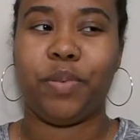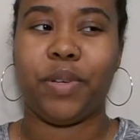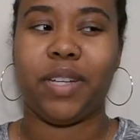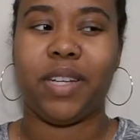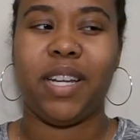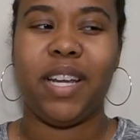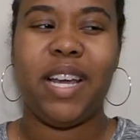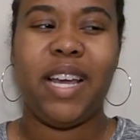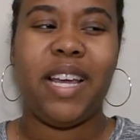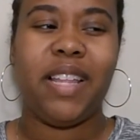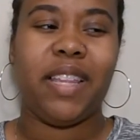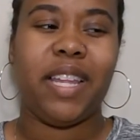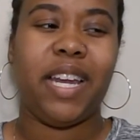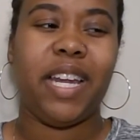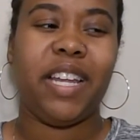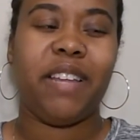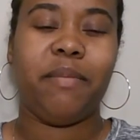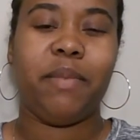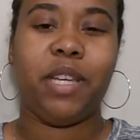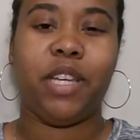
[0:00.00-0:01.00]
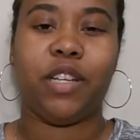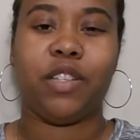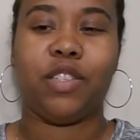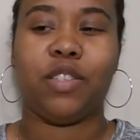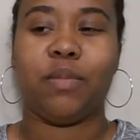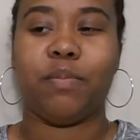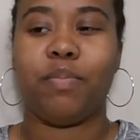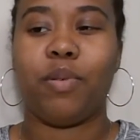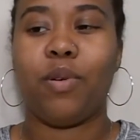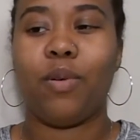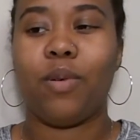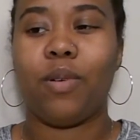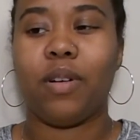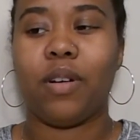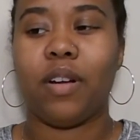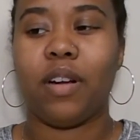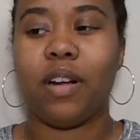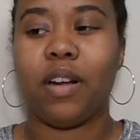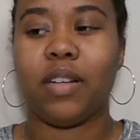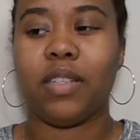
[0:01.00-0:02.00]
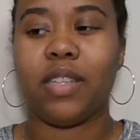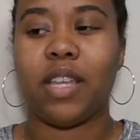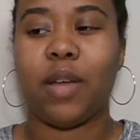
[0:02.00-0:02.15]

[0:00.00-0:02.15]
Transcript: but they didn't give me good support.